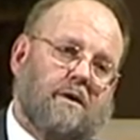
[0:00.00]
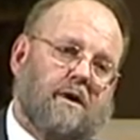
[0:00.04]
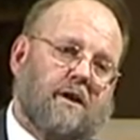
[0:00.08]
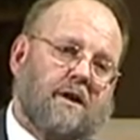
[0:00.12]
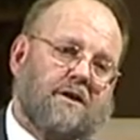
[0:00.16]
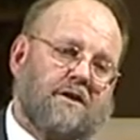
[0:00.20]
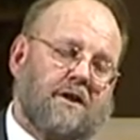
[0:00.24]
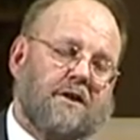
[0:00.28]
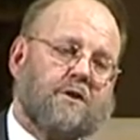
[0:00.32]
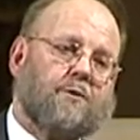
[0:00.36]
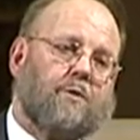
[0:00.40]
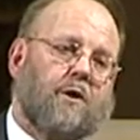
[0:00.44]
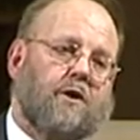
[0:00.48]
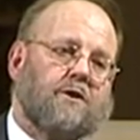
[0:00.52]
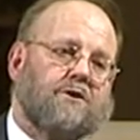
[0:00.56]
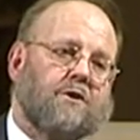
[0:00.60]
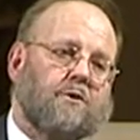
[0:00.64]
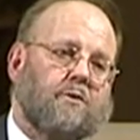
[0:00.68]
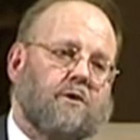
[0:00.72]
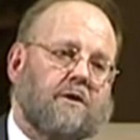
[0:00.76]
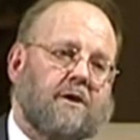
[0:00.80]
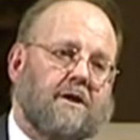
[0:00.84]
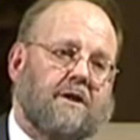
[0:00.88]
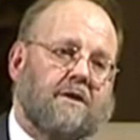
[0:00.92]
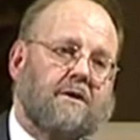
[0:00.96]
It is
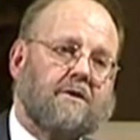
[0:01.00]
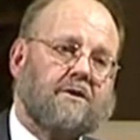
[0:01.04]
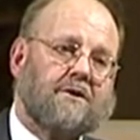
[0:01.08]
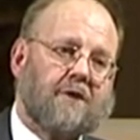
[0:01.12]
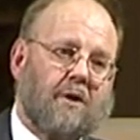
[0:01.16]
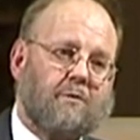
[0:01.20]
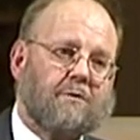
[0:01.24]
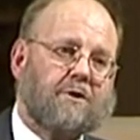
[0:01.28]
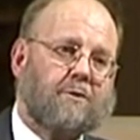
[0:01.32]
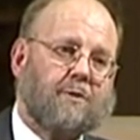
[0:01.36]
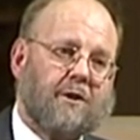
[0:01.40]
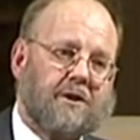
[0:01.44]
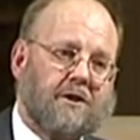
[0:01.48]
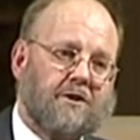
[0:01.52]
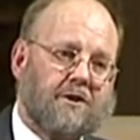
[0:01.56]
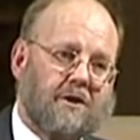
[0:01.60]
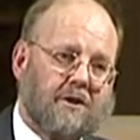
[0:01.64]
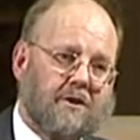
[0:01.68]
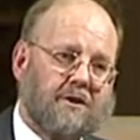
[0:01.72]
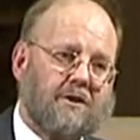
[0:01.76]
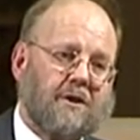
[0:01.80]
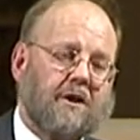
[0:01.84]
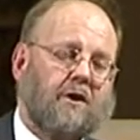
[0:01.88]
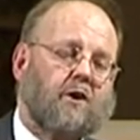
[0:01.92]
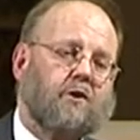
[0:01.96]
possible in some
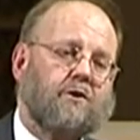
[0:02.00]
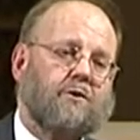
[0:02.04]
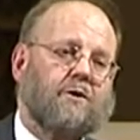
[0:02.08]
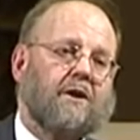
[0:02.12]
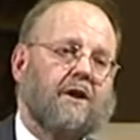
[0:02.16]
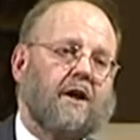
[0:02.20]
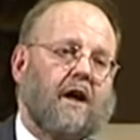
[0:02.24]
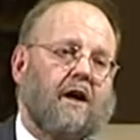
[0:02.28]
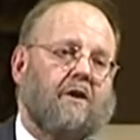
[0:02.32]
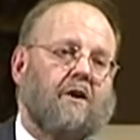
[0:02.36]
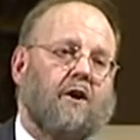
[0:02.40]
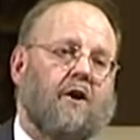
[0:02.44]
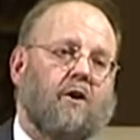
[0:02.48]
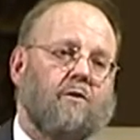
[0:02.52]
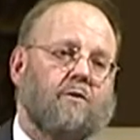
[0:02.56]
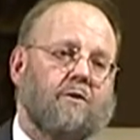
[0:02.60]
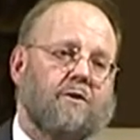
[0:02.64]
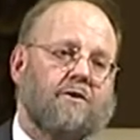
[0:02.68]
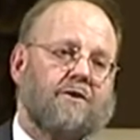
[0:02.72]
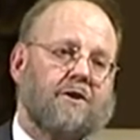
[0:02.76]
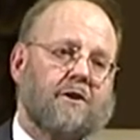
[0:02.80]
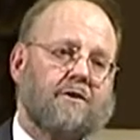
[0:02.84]
species, including our own,